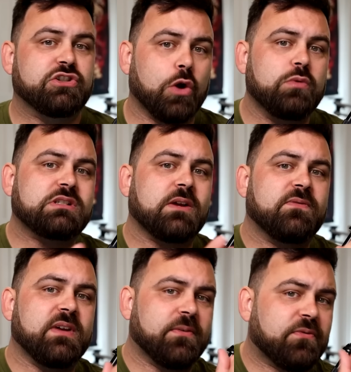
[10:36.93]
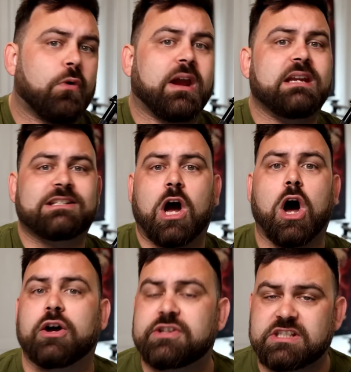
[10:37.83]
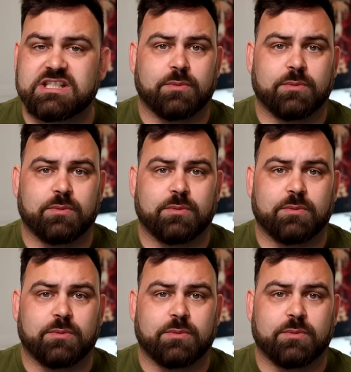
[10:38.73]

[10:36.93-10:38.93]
Don't feel afraid to ask